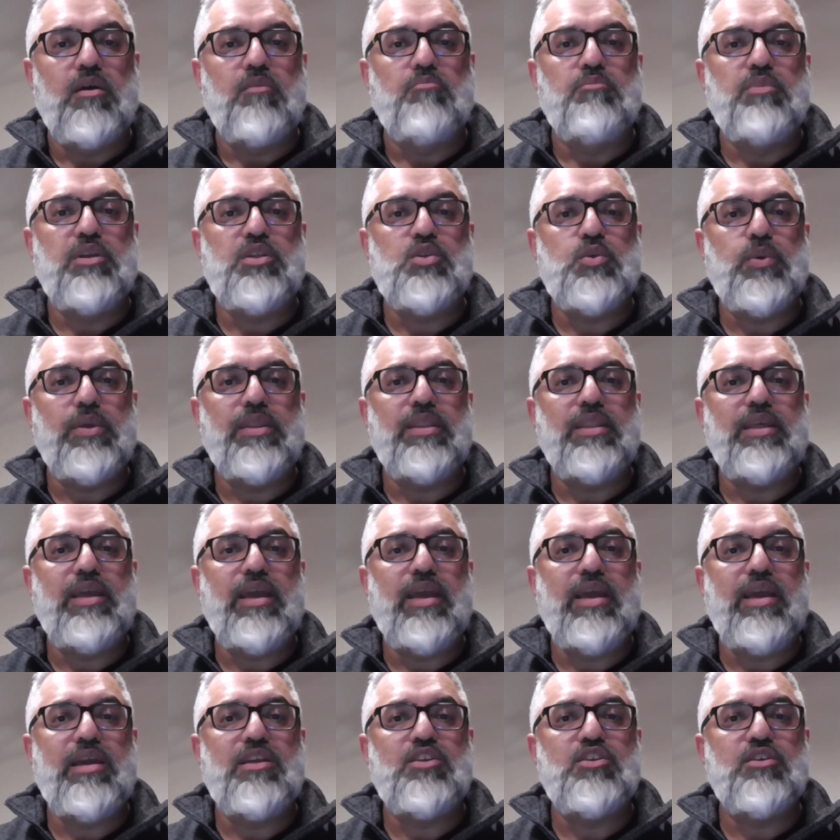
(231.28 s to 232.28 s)
Between the
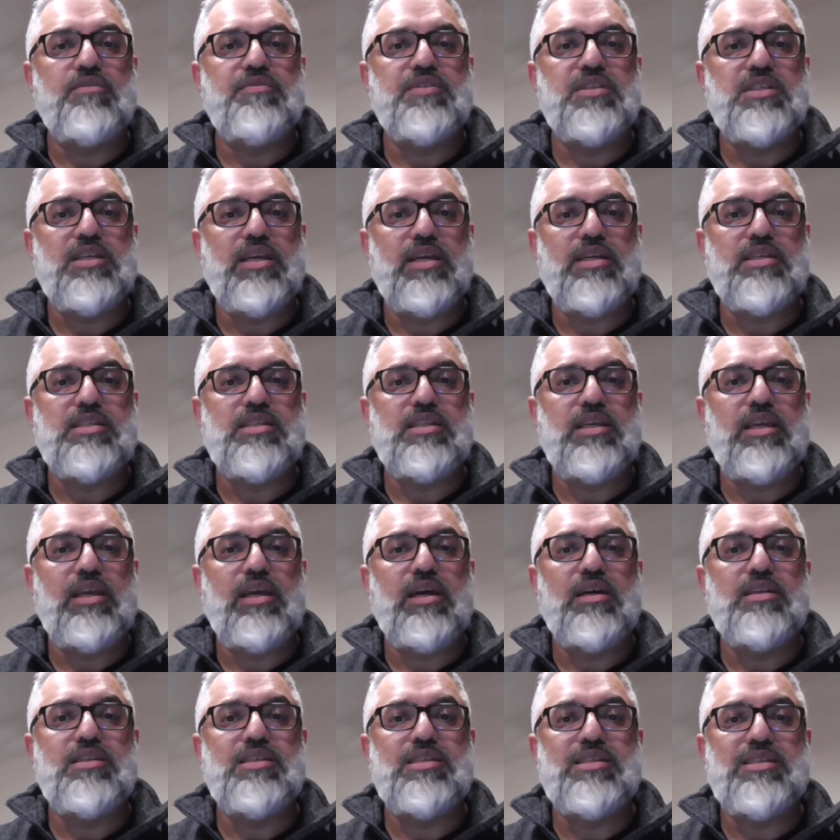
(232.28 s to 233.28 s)
age of 60
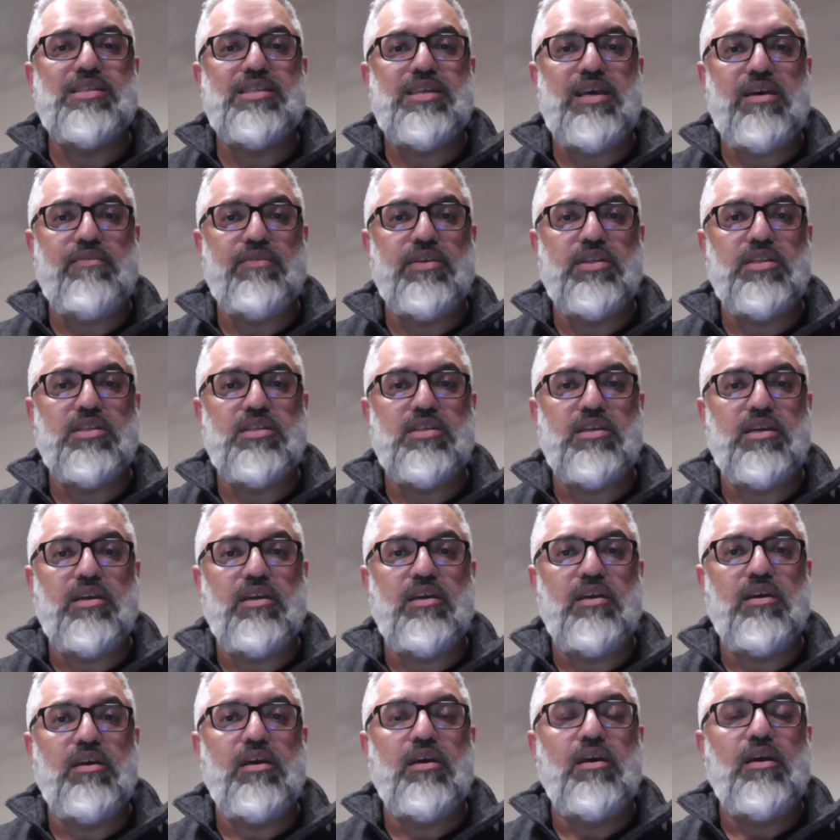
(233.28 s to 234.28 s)
and 70,
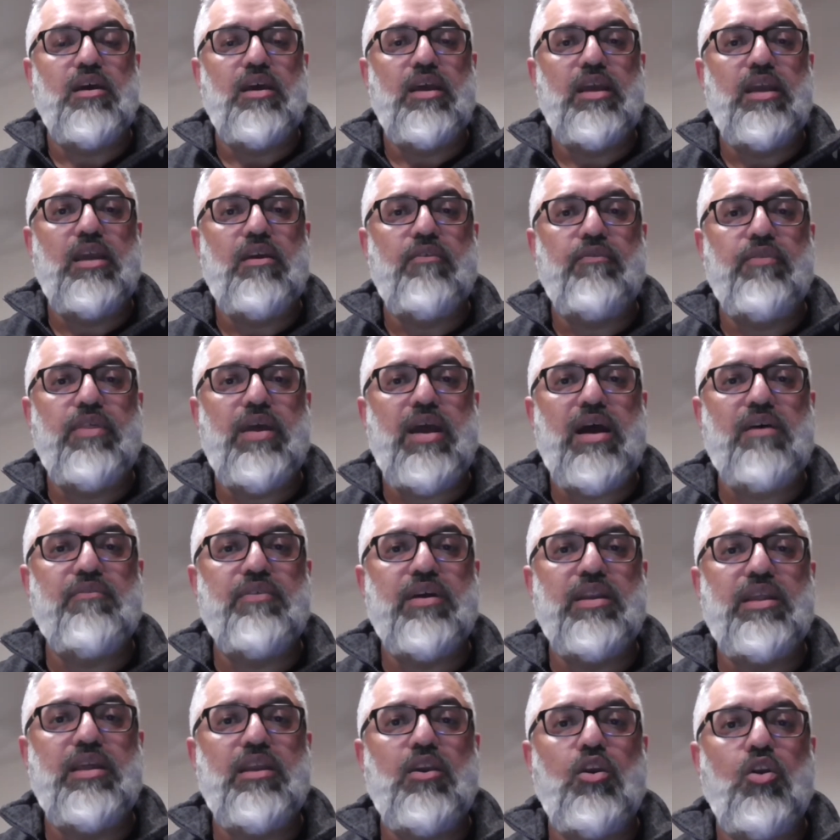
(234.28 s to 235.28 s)
if they have
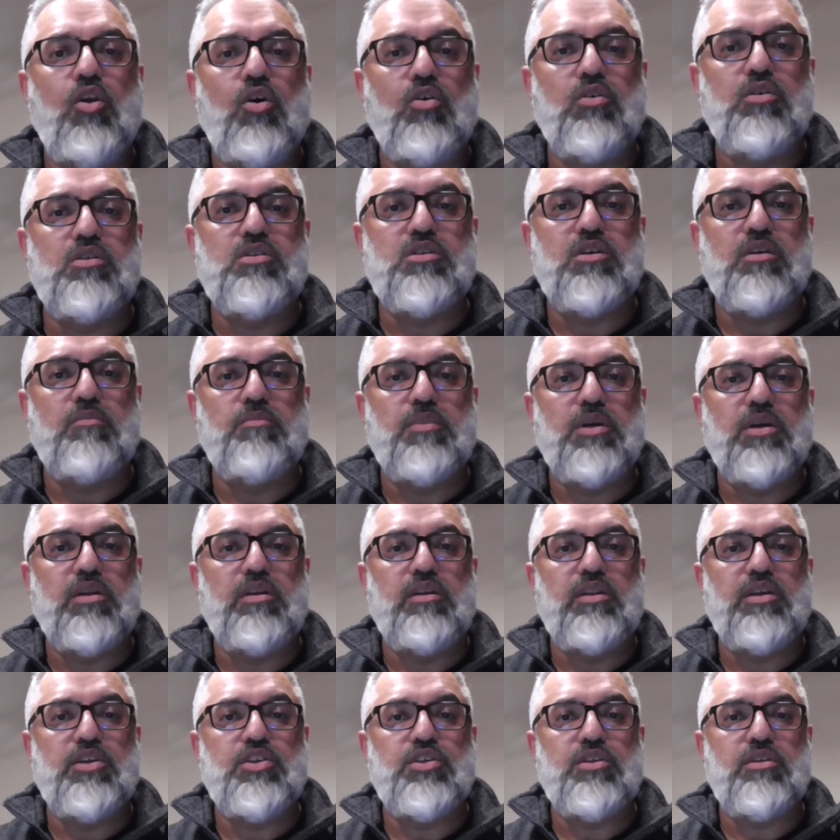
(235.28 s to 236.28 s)
any long-term
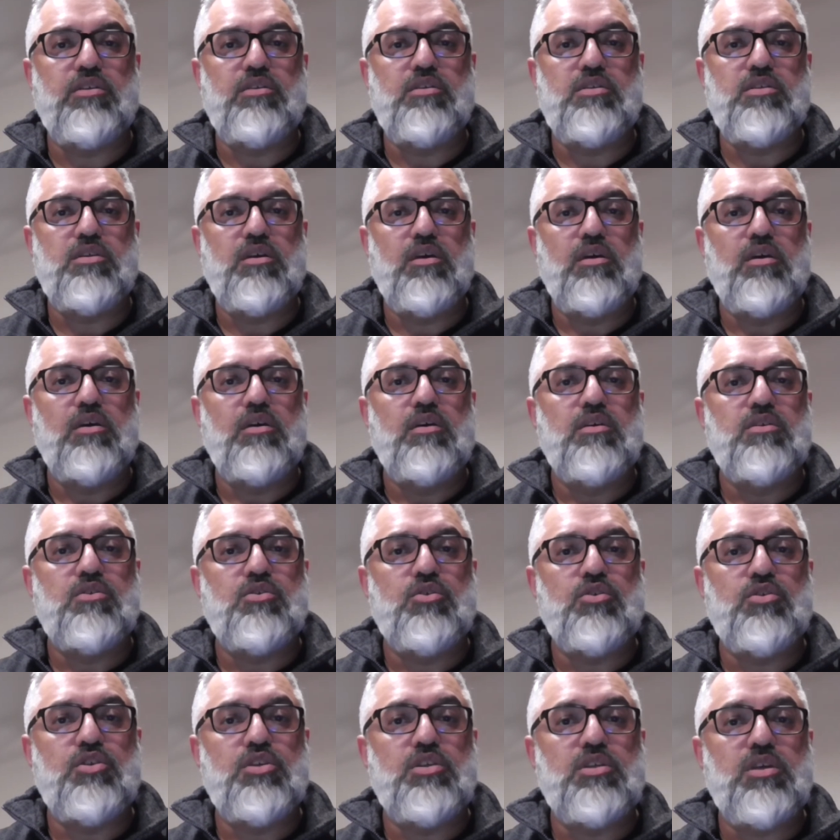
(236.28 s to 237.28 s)
conditions
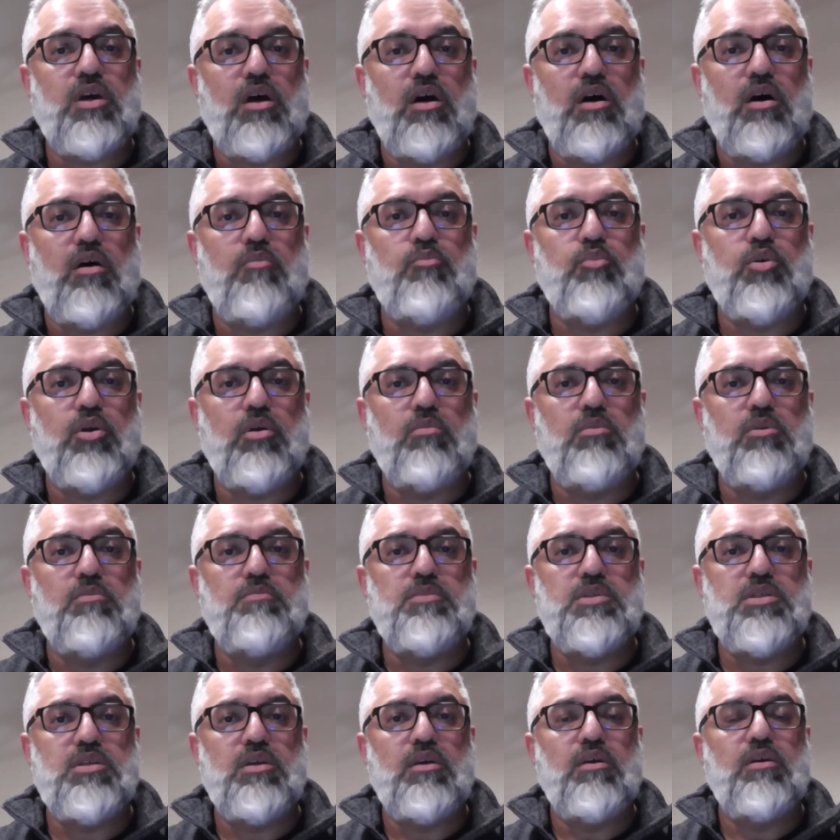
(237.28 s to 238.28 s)
such as heart
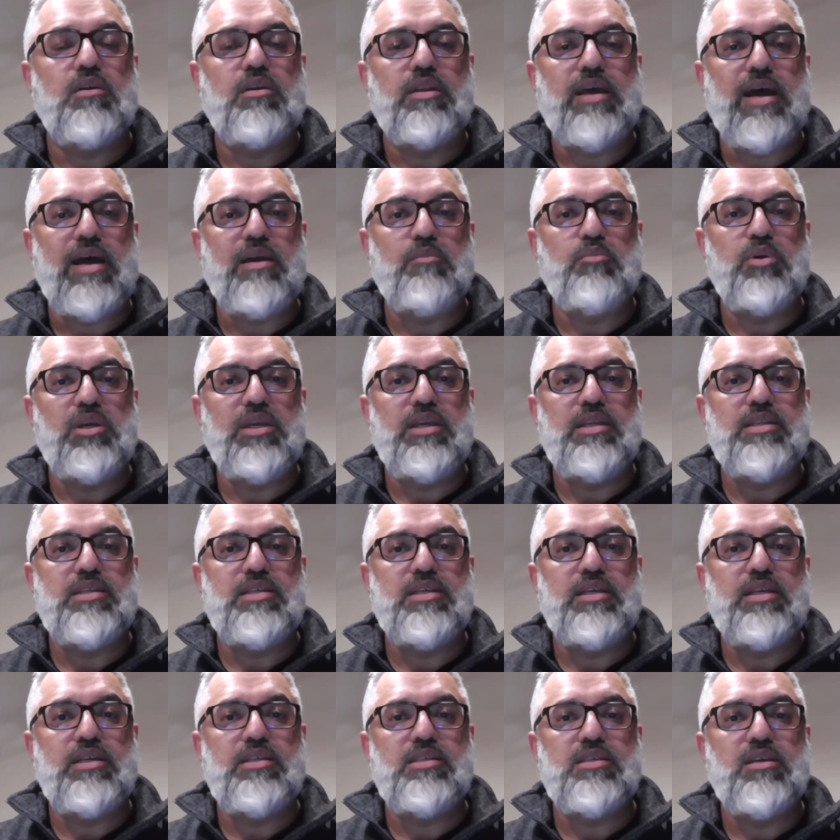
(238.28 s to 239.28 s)
problems,
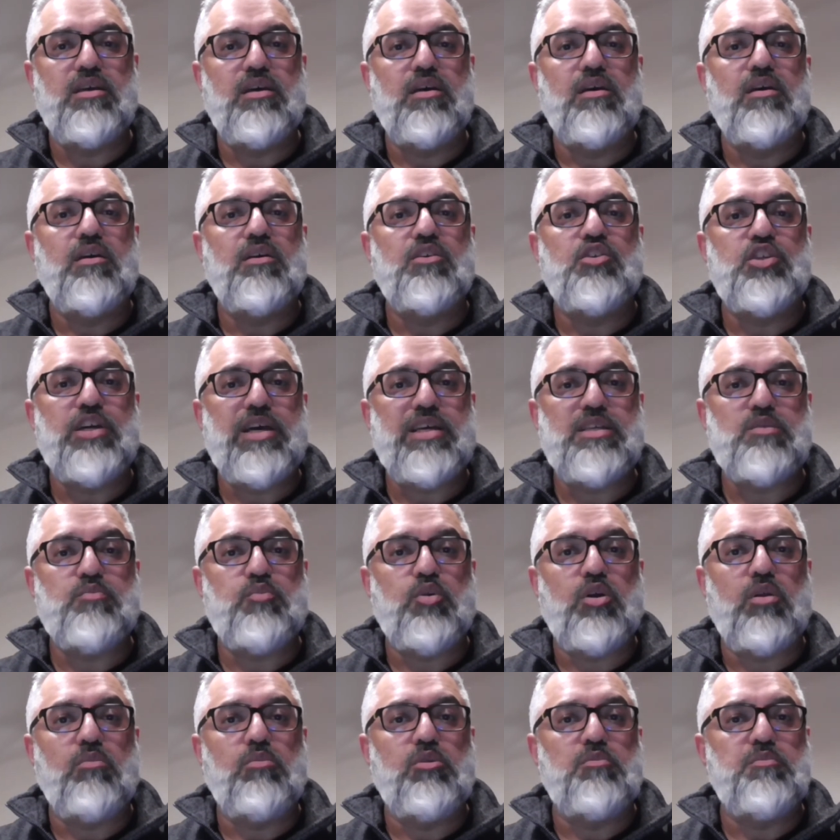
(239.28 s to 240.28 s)
diabetes, chest
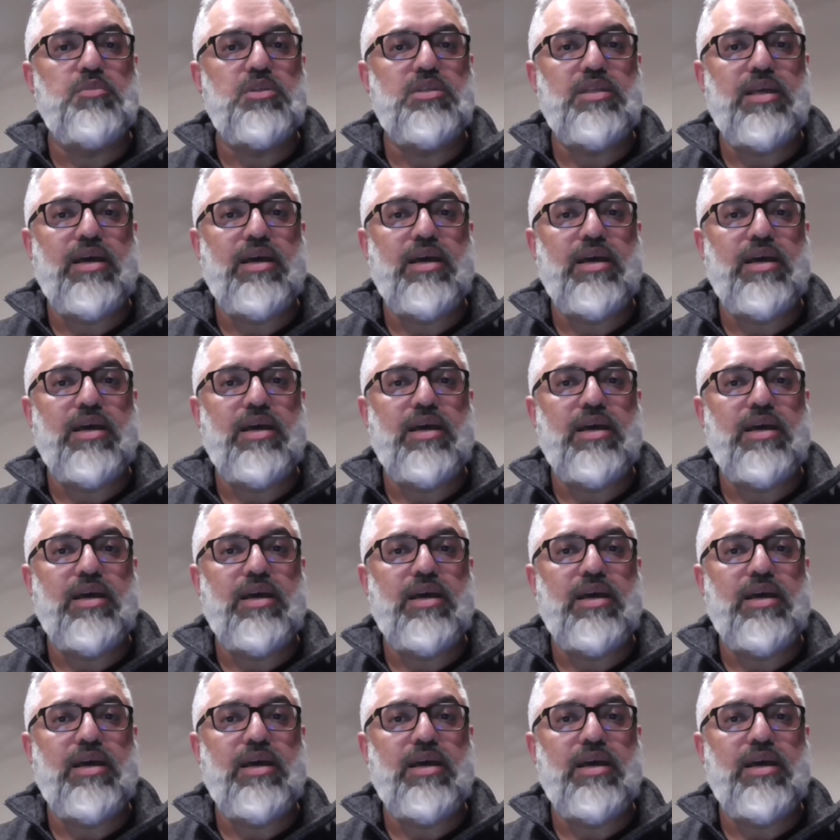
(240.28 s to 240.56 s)
problems